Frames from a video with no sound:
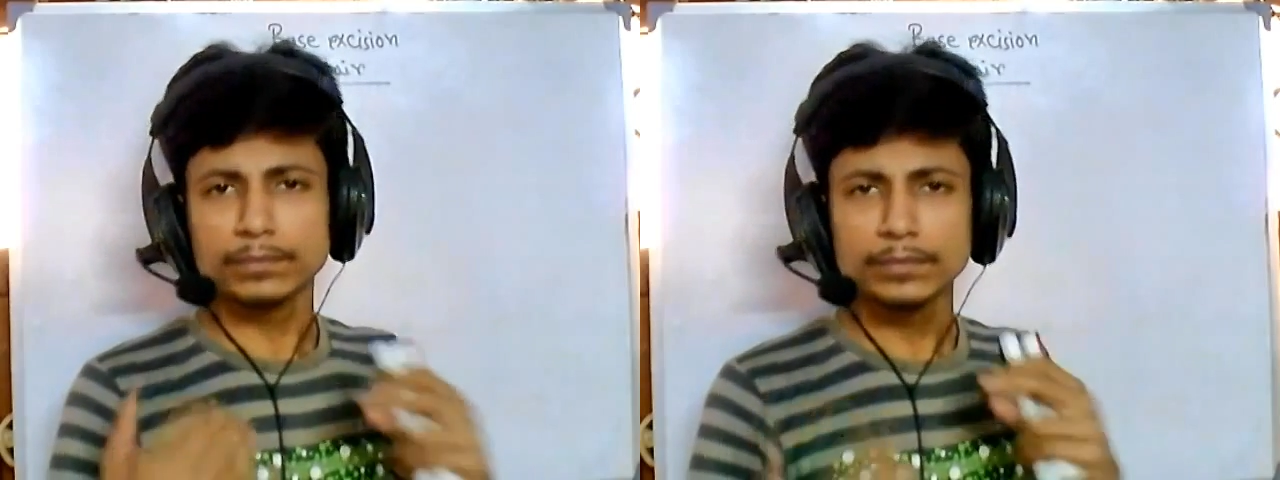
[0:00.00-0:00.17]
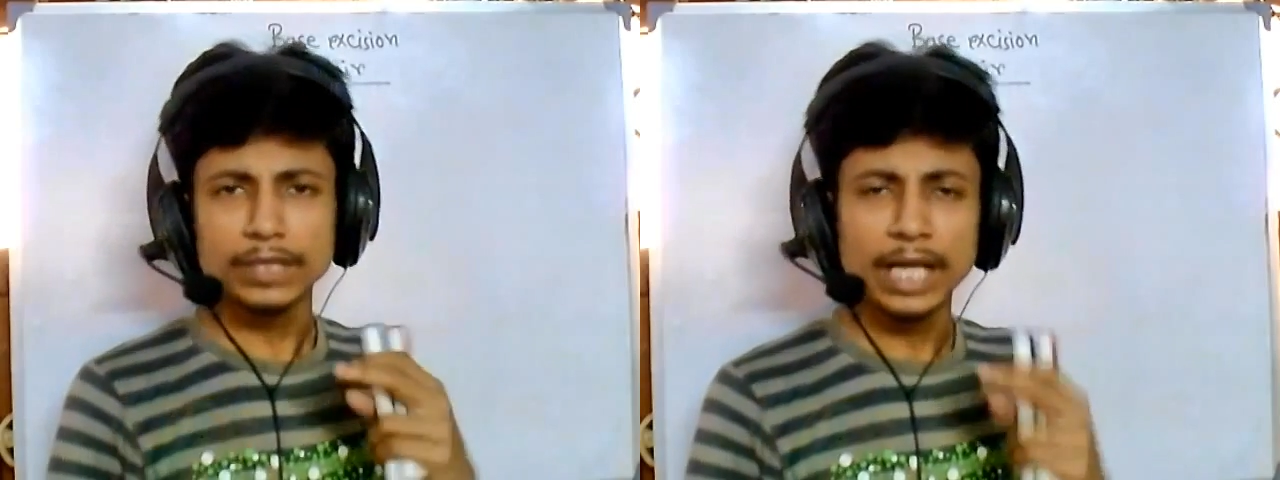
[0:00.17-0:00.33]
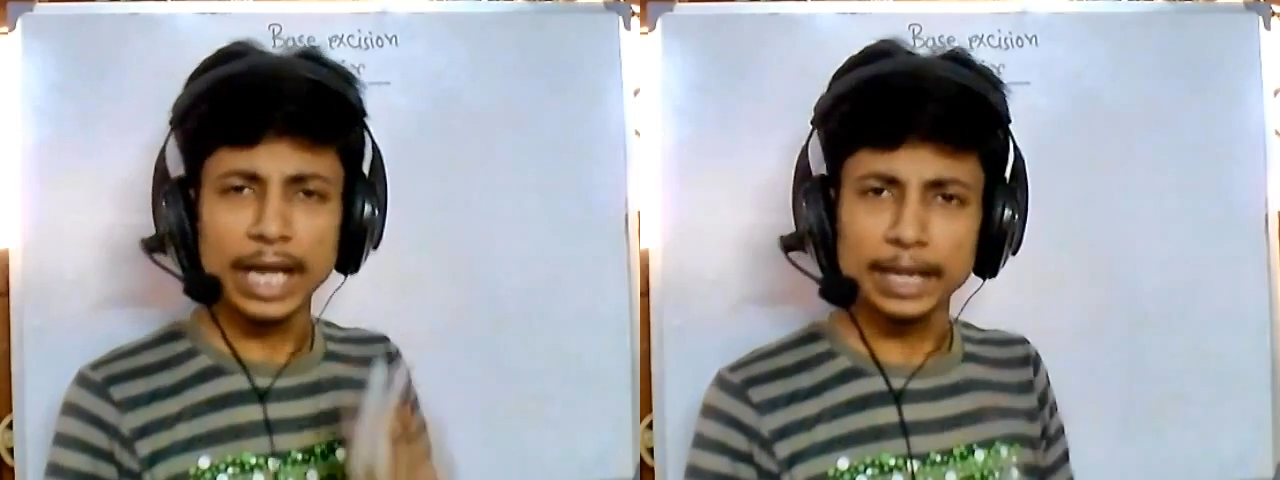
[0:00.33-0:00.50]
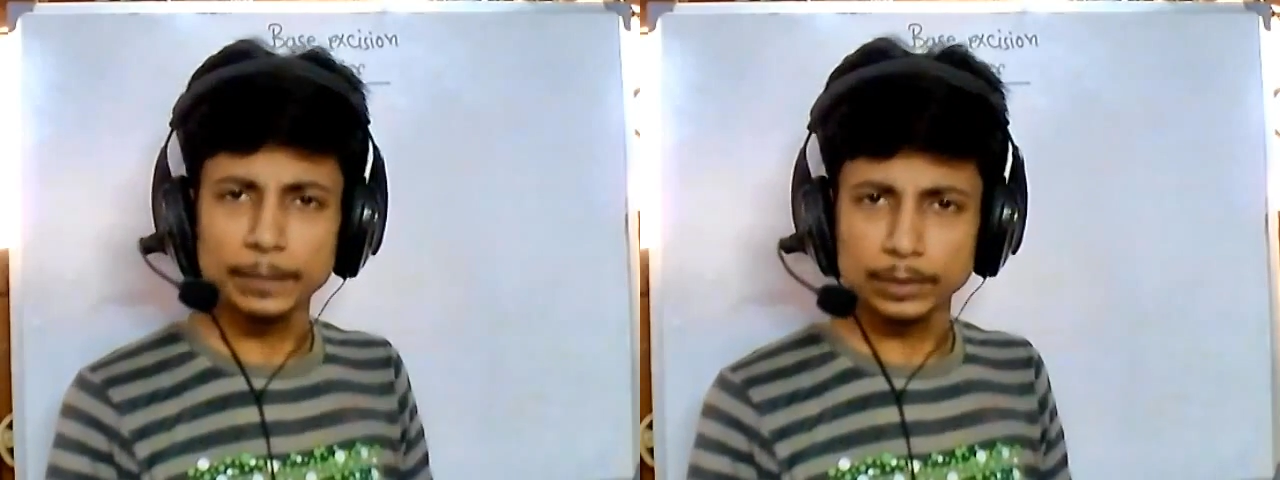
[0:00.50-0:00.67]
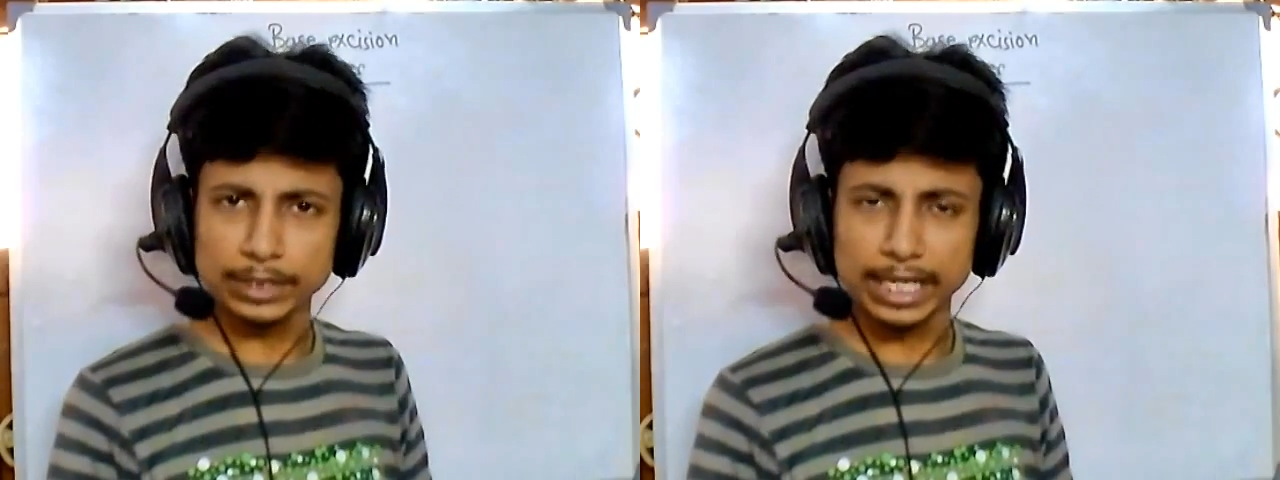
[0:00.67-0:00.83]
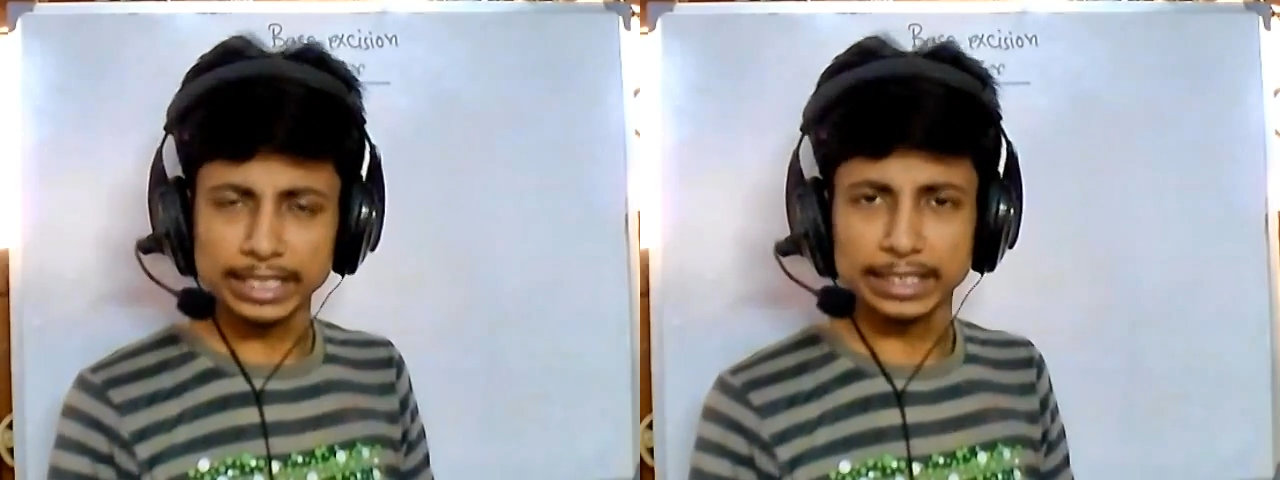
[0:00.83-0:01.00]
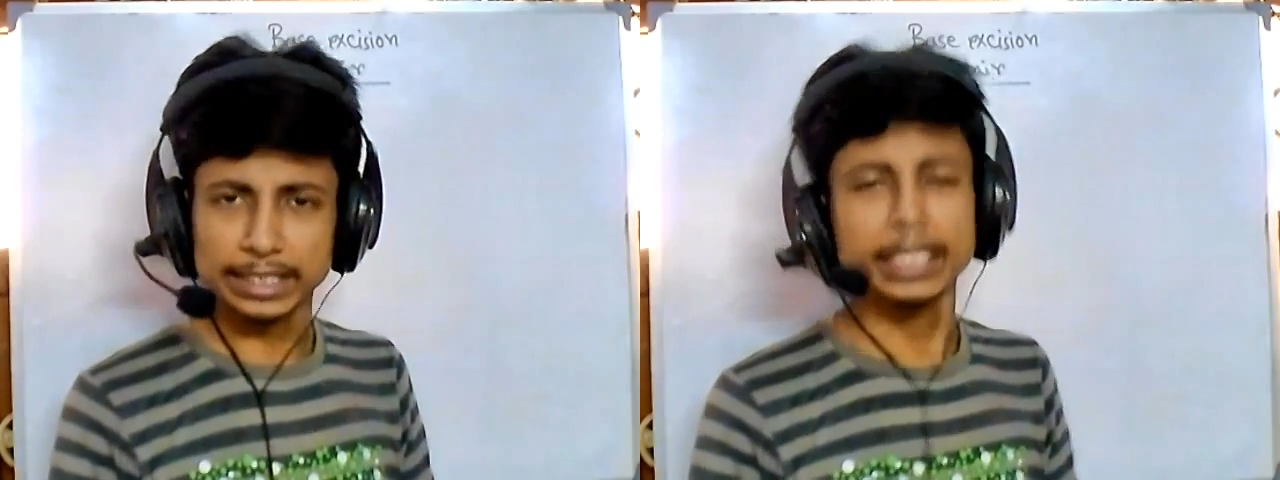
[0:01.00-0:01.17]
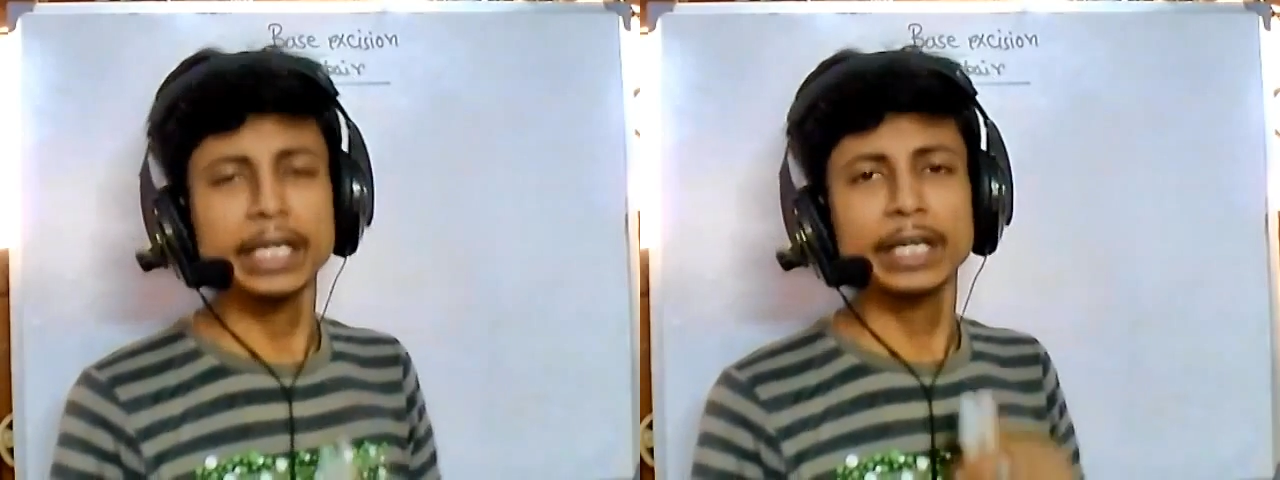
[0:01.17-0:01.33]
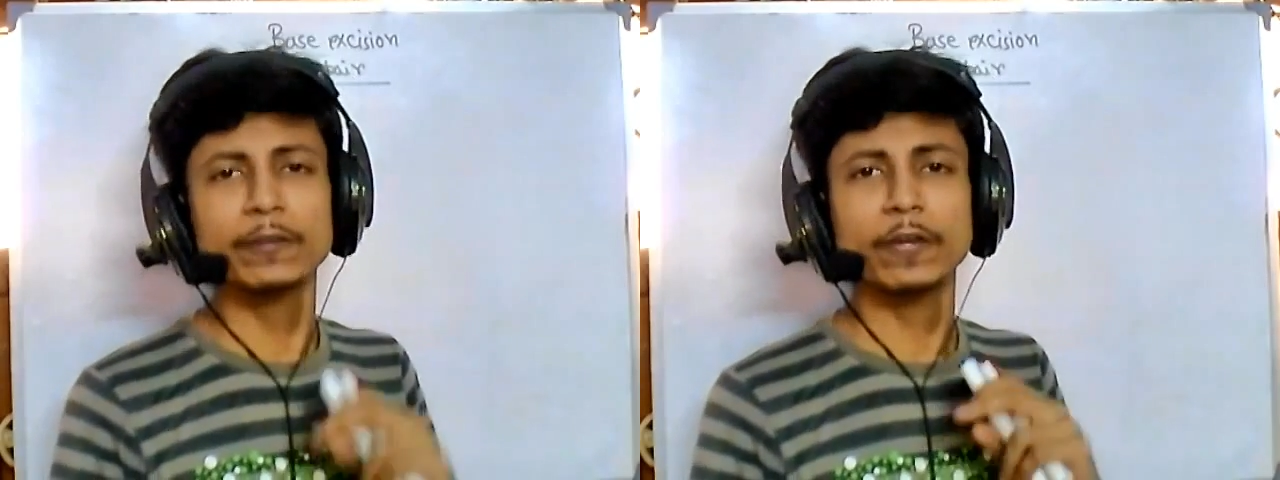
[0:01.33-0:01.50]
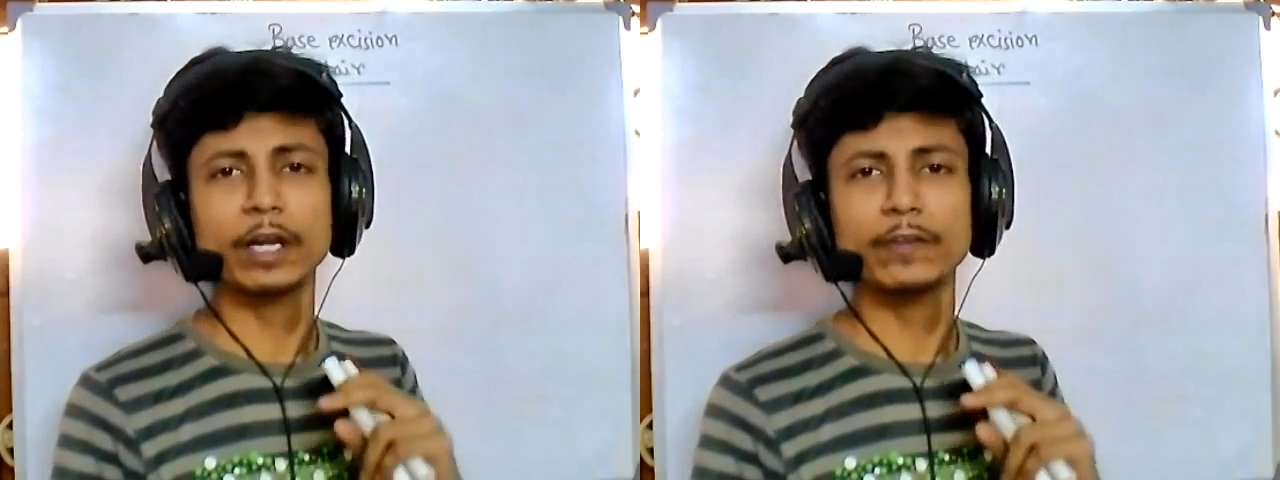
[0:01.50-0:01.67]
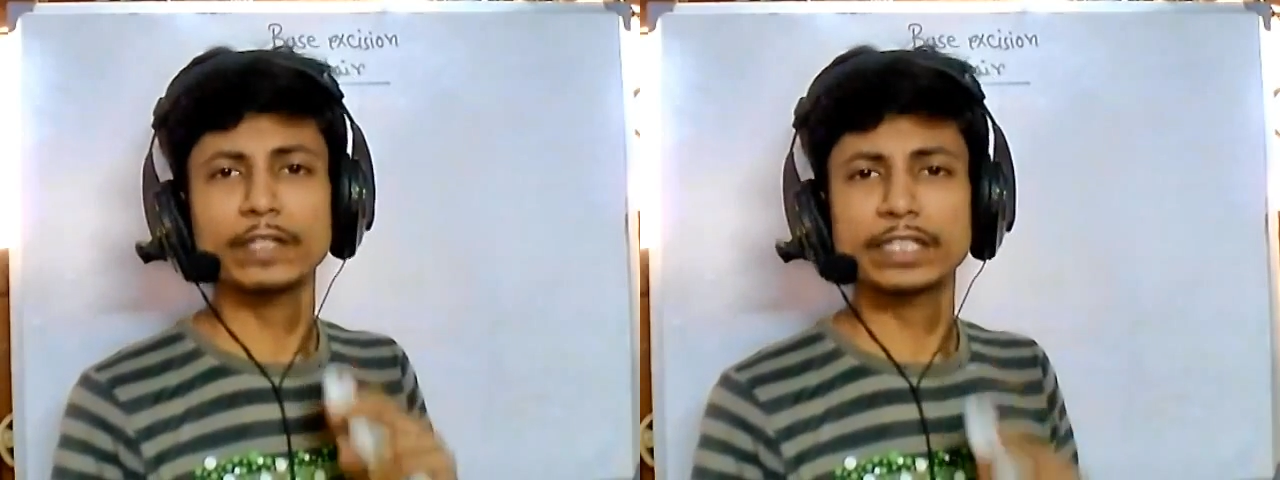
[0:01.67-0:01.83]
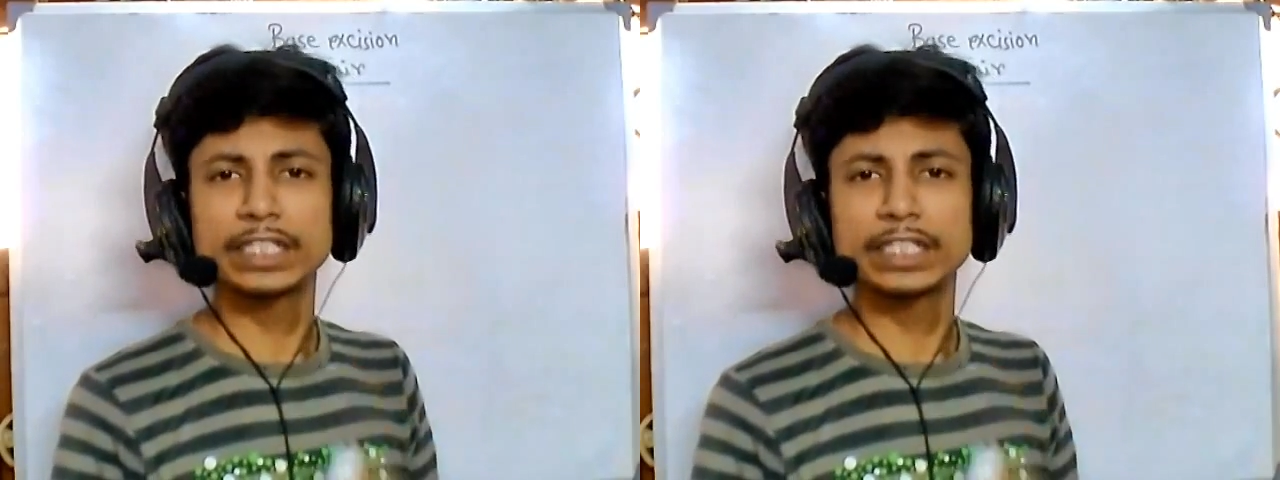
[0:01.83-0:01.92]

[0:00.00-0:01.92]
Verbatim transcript: Hypoxanthine. if you are having